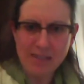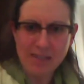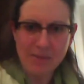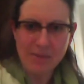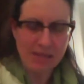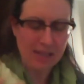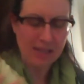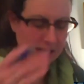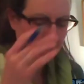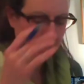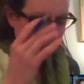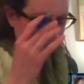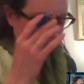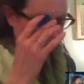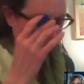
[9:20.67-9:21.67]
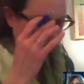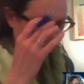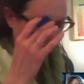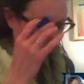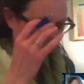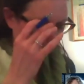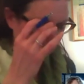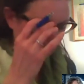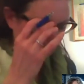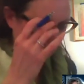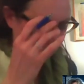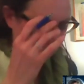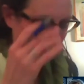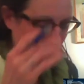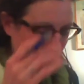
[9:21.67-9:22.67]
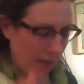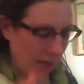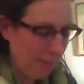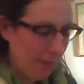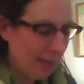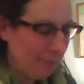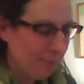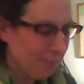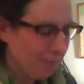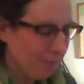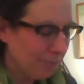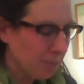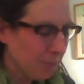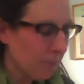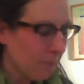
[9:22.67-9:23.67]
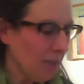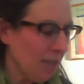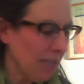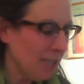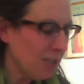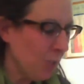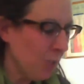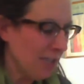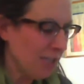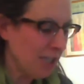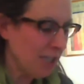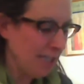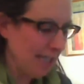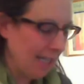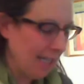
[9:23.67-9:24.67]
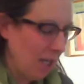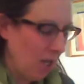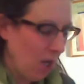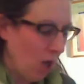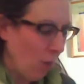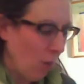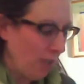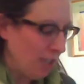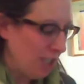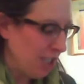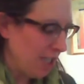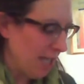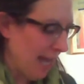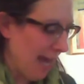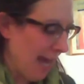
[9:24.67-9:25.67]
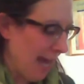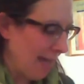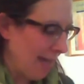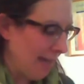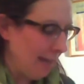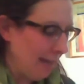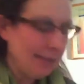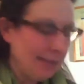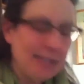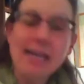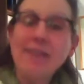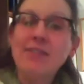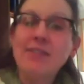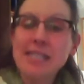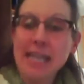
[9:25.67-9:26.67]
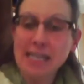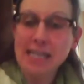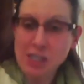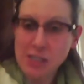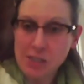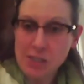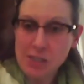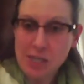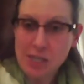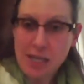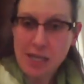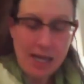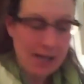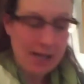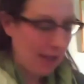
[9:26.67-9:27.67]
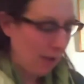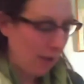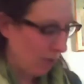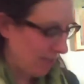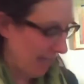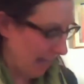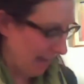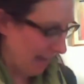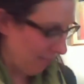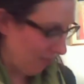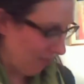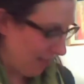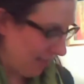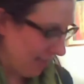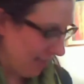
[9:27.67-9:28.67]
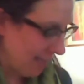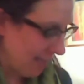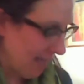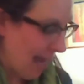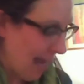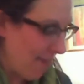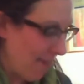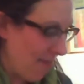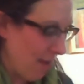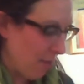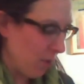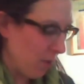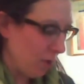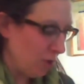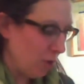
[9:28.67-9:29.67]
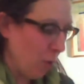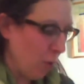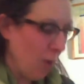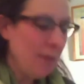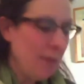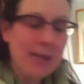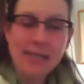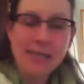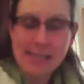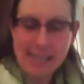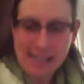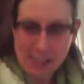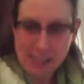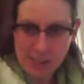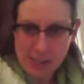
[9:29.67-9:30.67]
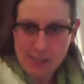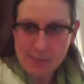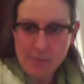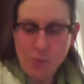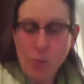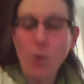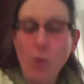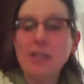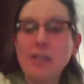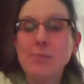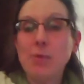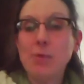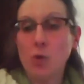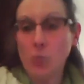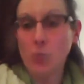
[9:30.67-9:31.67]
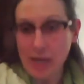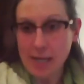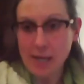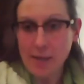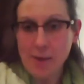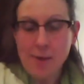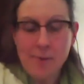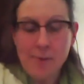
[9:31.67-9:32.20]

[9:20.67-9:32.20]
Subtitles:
It's something that, happens quite a bit. And so what she did was she had 7 sessions that were set up for this, and they were 20-minute sessions once per week.